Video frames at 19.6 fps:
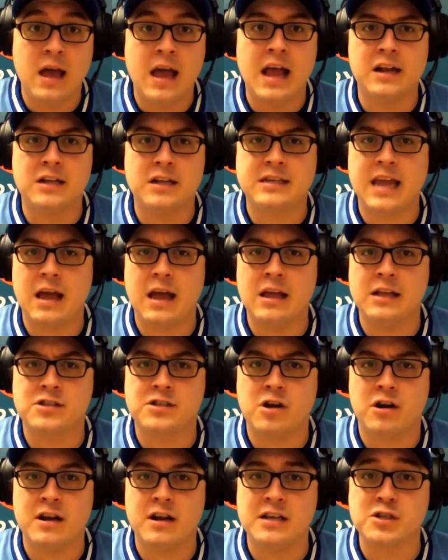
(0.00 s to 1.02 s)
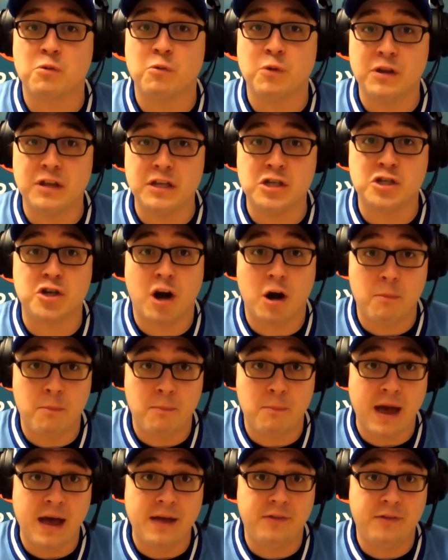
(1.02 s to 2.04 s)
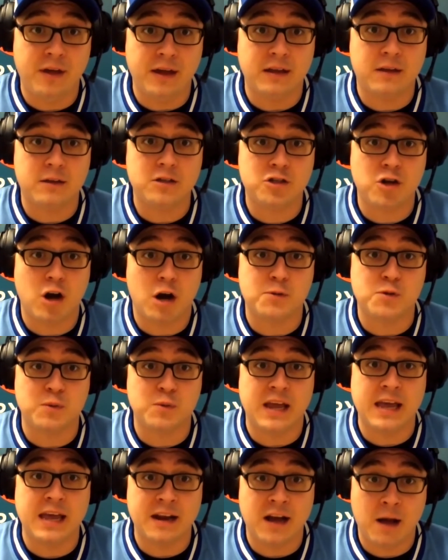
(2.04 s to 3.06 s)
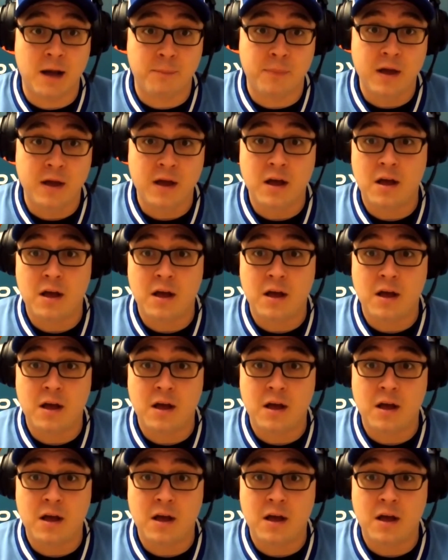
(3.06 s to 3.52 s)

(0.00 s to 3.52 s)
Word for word: It it started as a really sharp bet. Like sharps would hit up